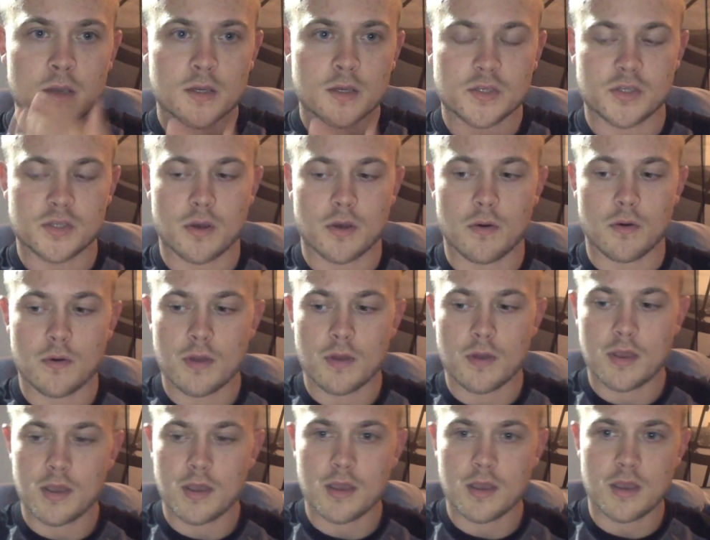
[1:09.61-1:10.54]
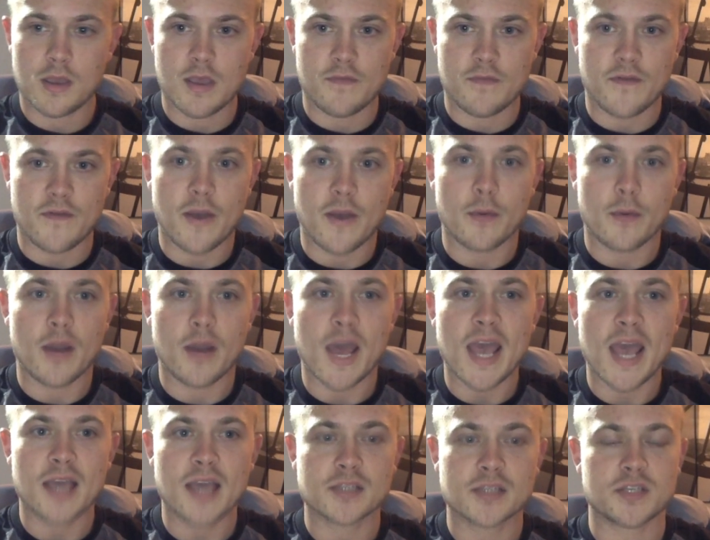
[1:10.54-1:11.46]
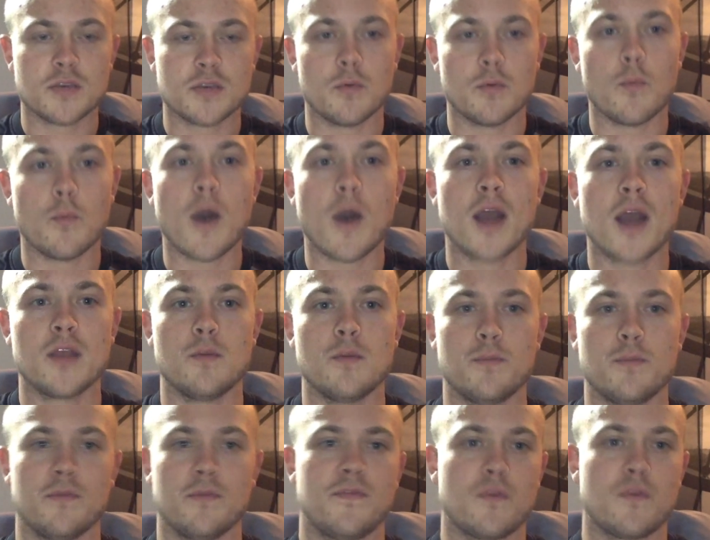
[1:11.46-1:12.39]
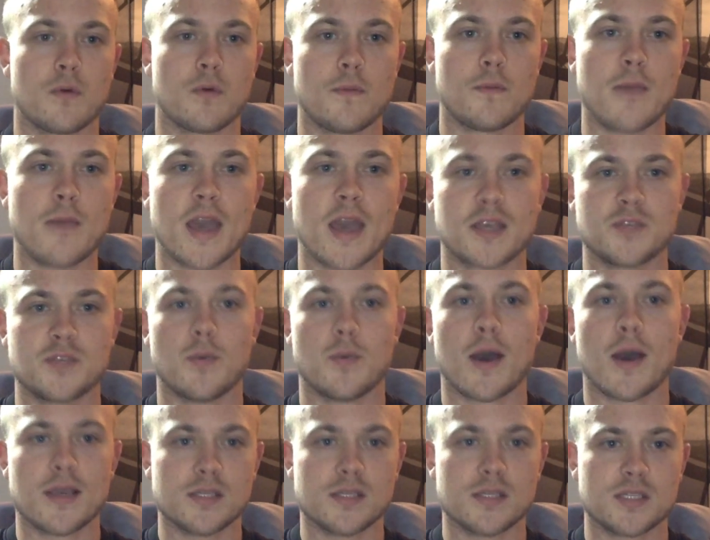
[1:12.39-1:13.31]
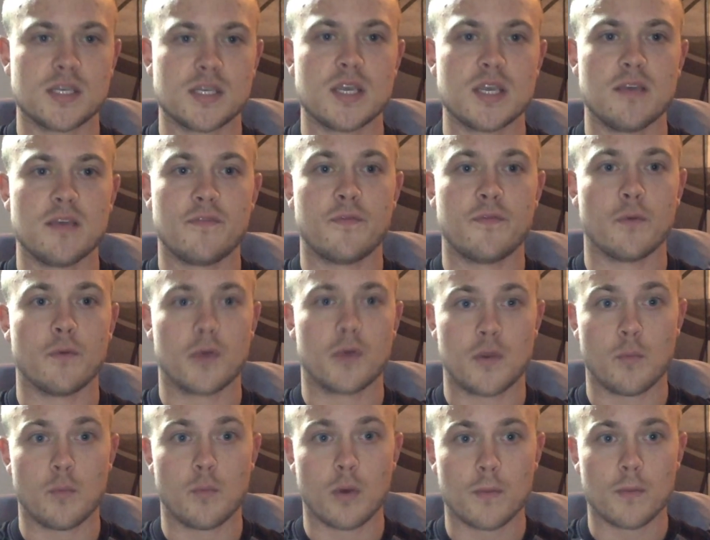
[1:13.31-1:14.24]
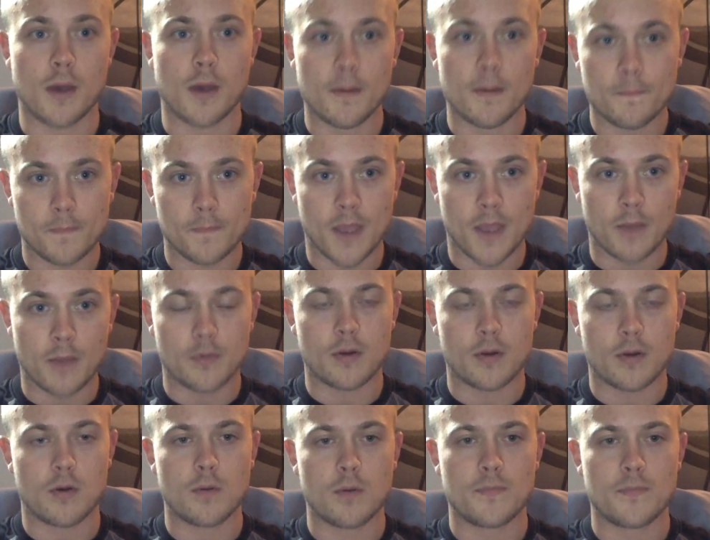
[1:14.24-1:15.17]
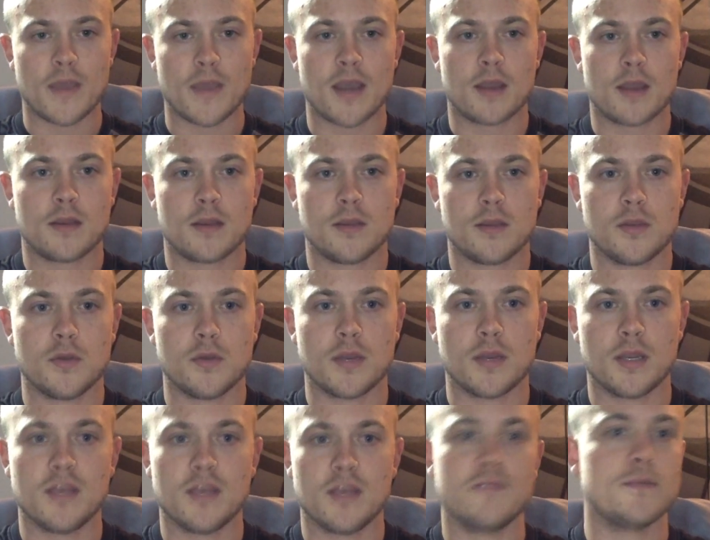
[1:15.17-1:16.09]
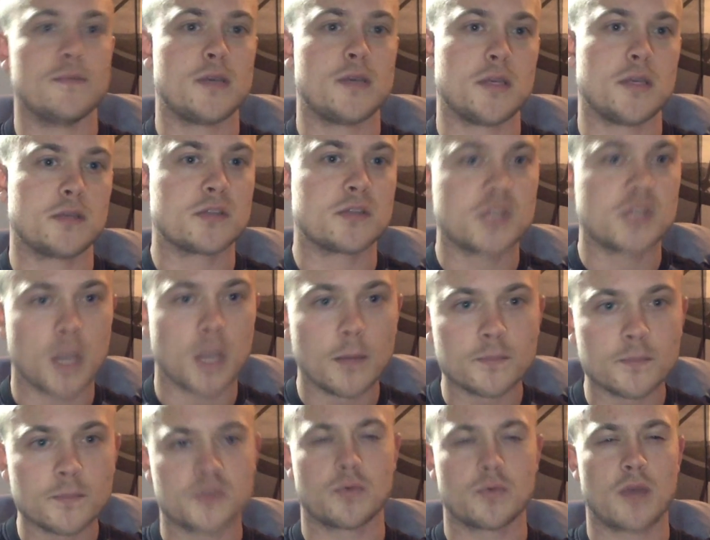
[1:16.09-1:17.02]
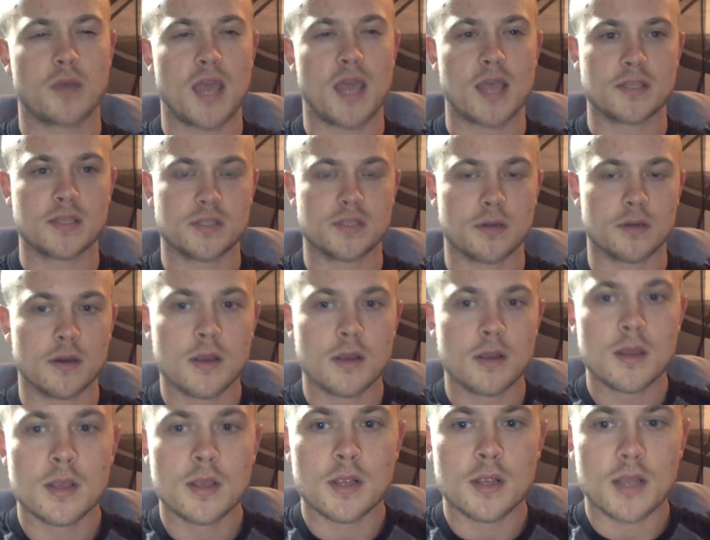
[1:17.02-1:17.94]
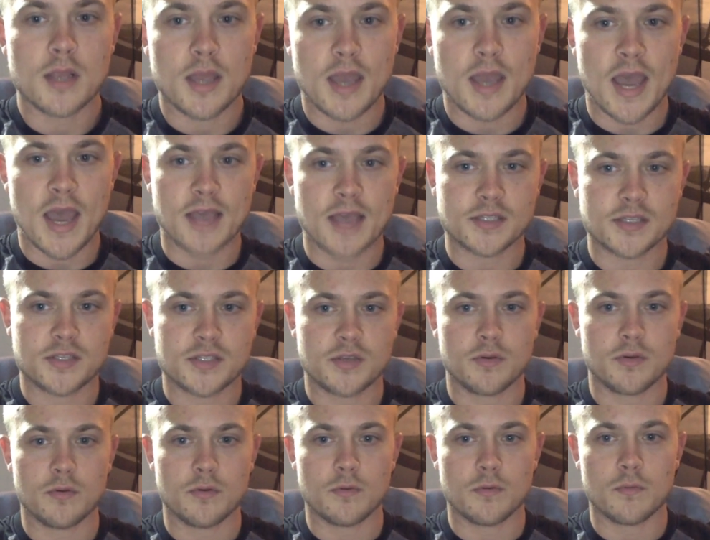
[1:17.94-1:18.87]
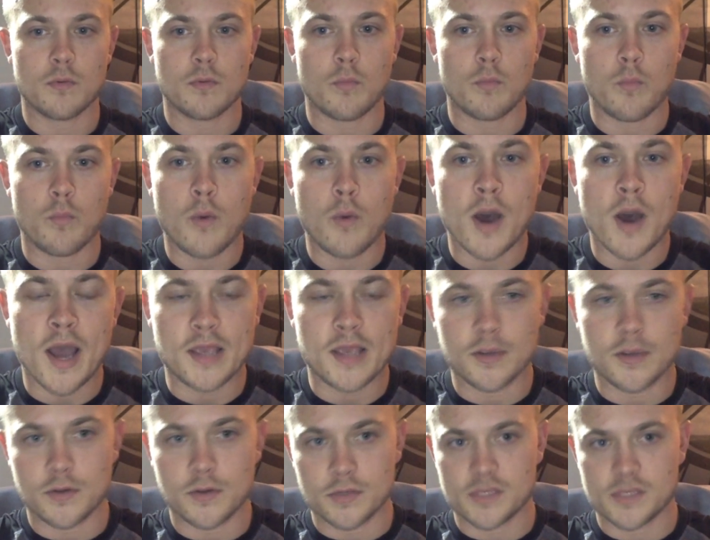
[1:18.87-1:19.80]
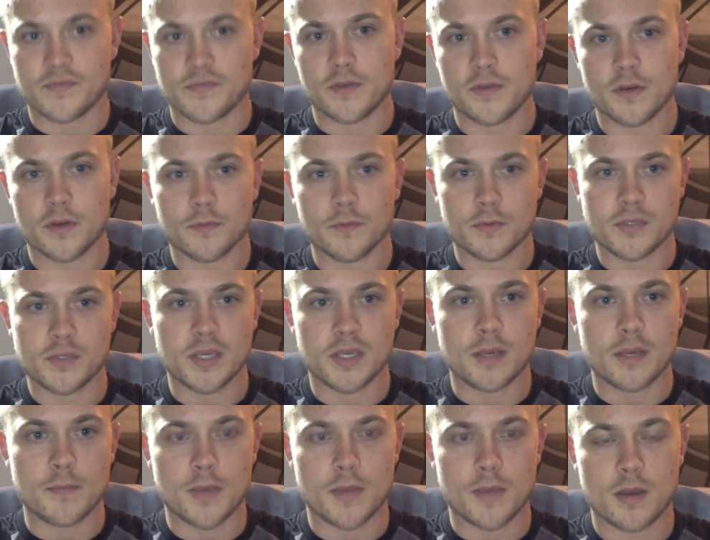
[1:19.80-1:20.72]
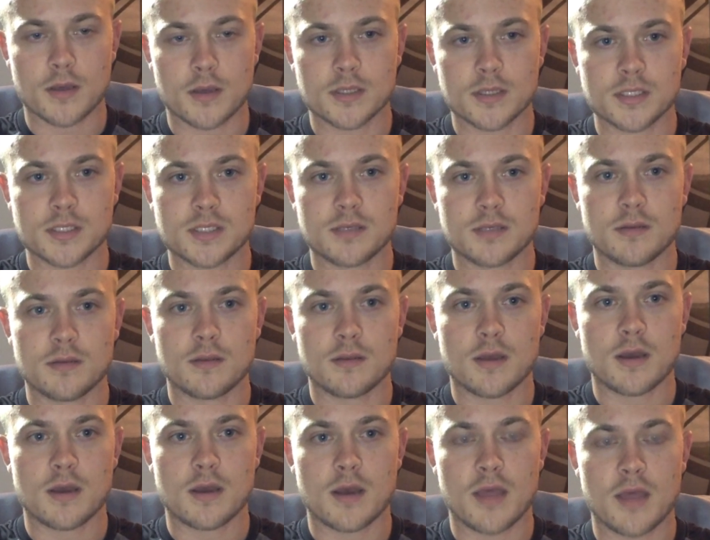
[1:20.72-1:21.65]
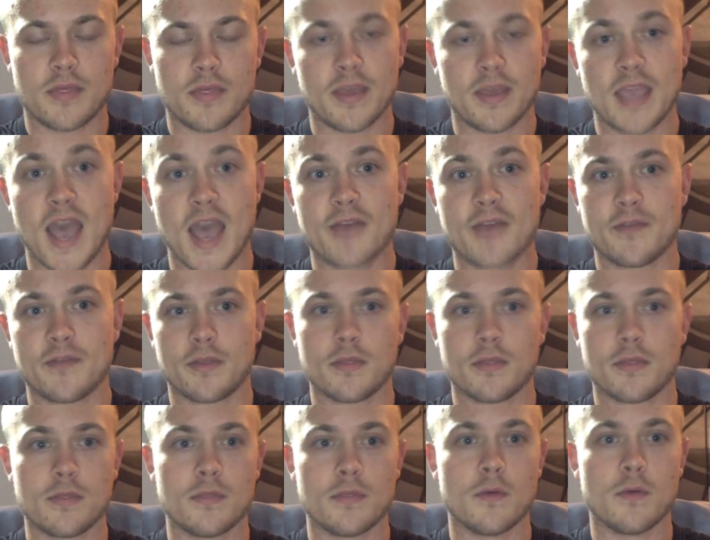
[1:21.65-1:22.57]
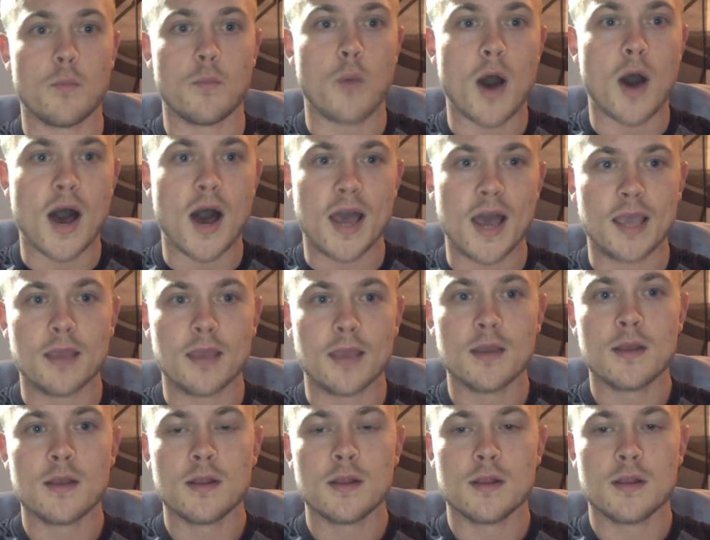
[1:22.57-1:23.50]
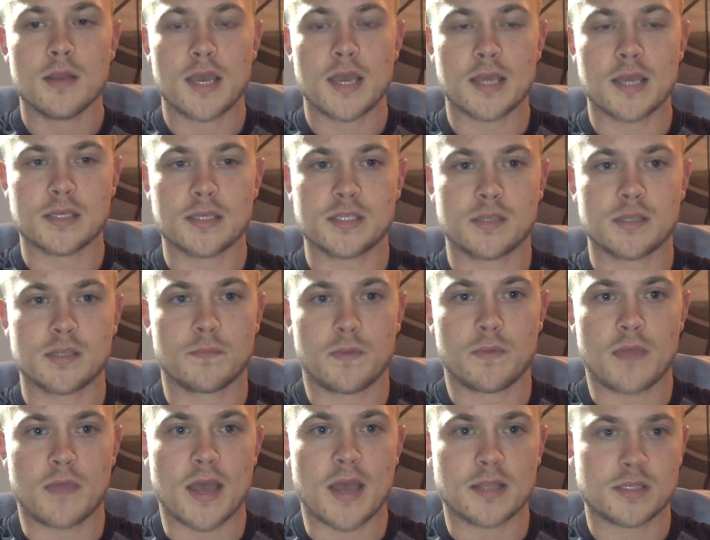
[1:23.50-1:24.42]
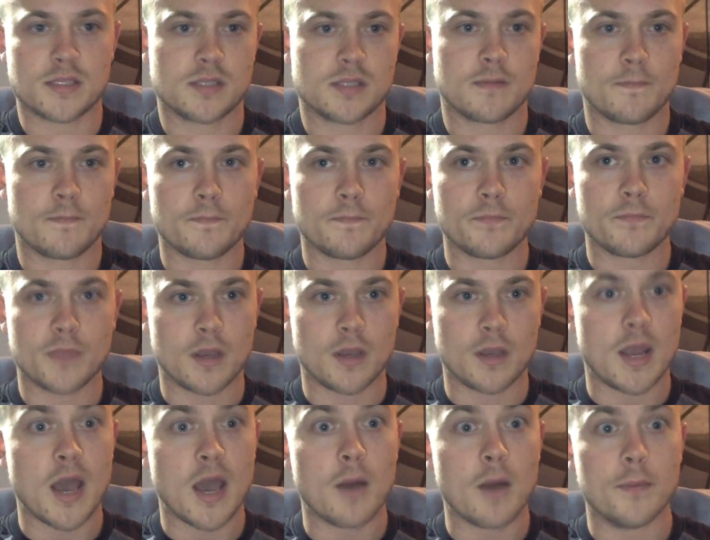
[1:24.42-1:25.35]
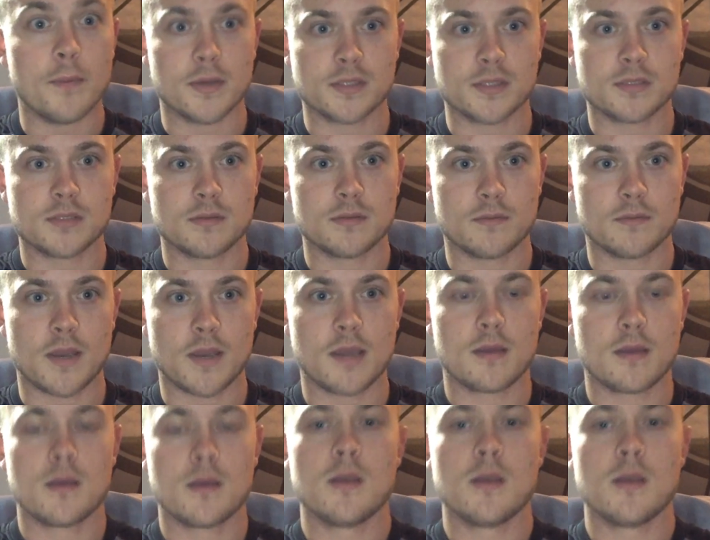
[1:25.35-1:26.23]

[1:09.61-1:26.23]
So if I were to ask you, why do you perform X, Y, Z for your warm-up, I would hope that you can give me some sort of answer as to why you do this for your routine, because I think having the why is something that's going to help us, right?